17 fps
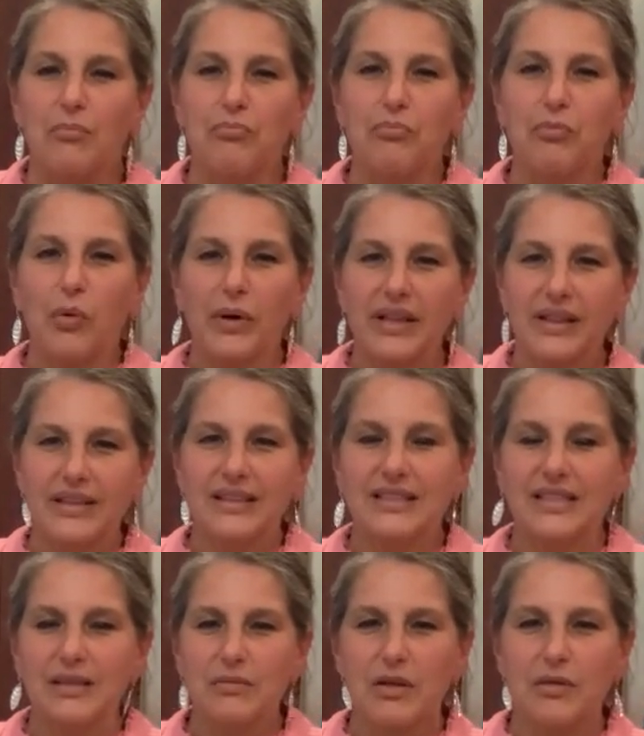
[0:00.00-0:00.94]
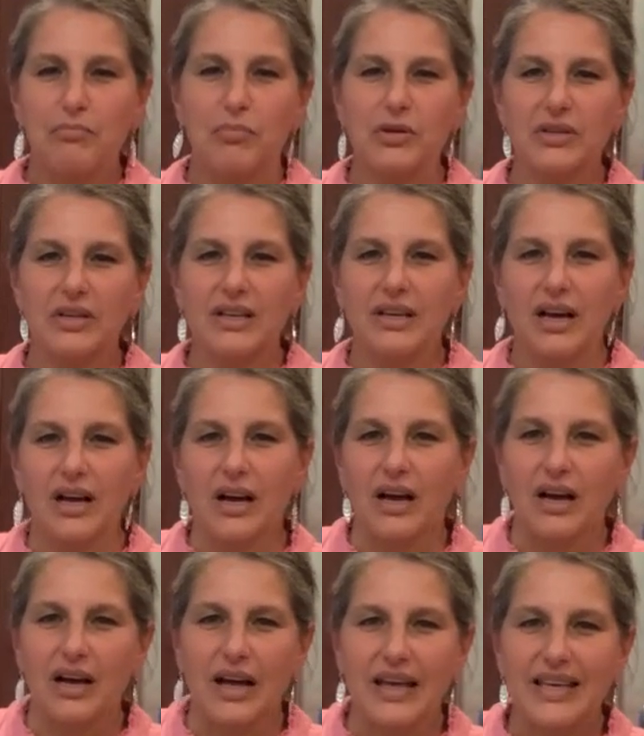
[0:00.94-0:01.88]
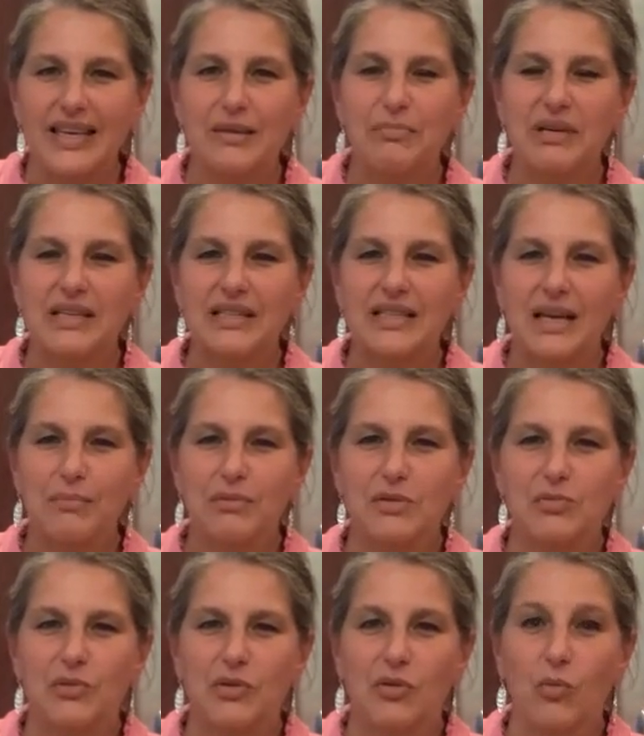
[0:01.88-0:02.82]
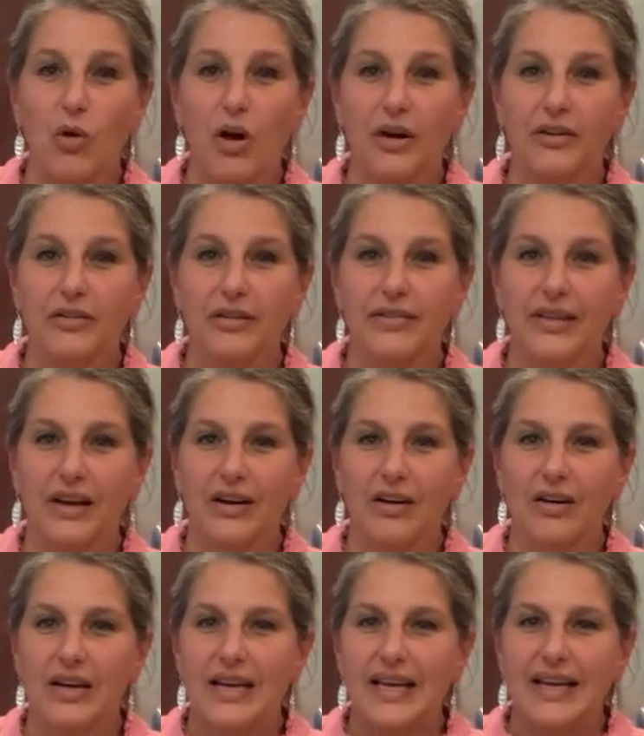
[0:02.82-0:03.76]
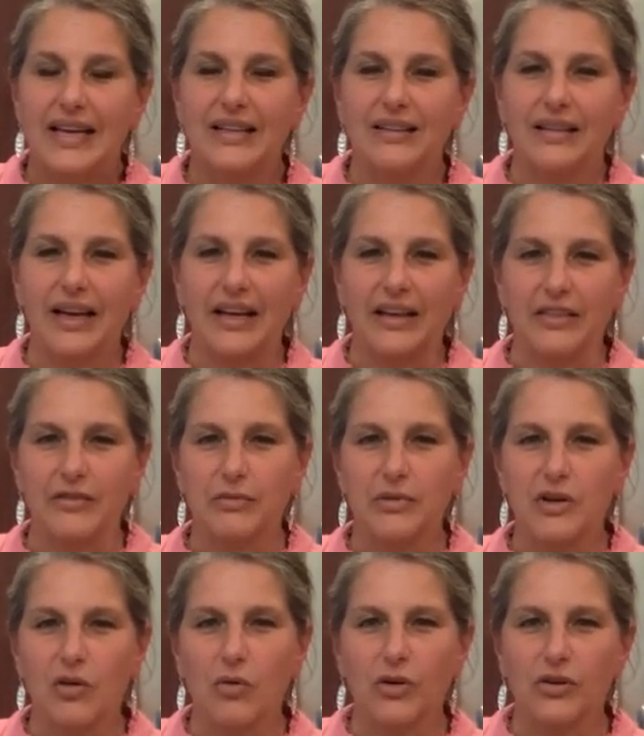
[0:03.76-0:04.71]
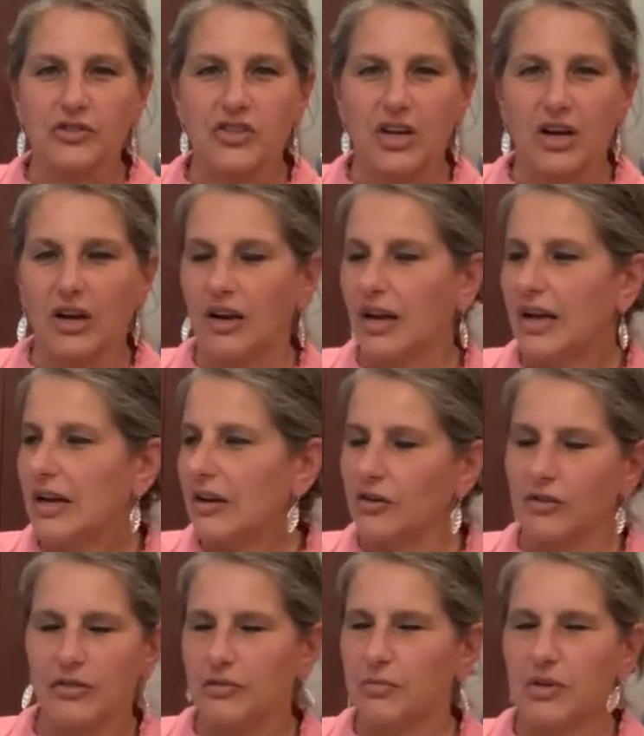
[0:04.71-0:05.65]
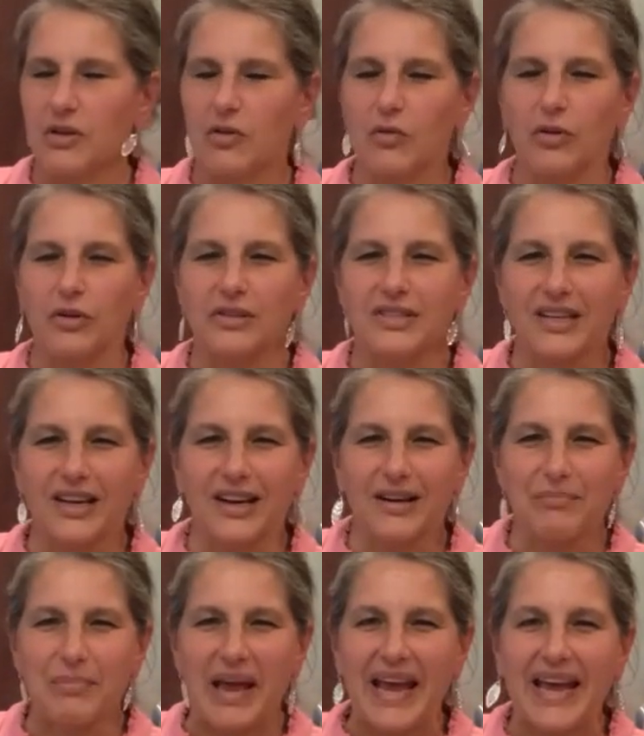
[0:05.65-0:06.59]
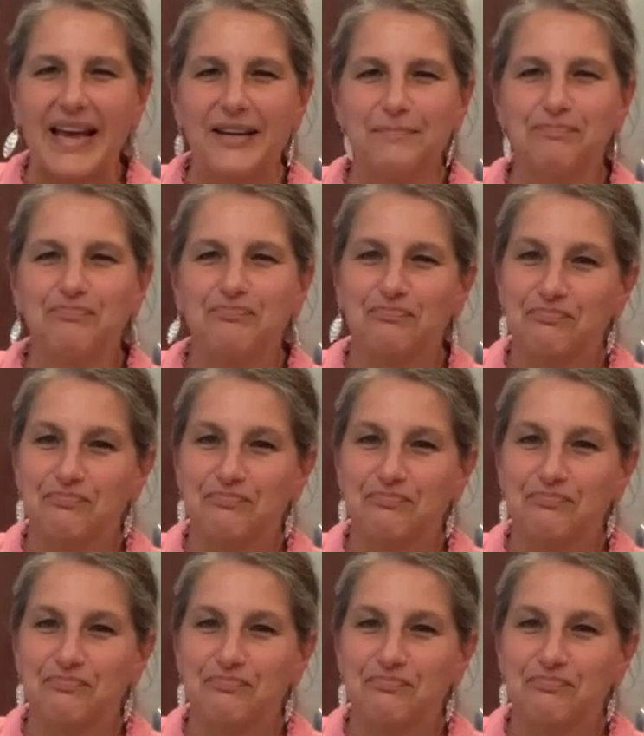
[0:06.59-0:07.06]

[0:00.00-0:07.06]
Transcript: boil it, put a heaping tablespoon of water in there in like a 3-quart jug or 3-quart pan,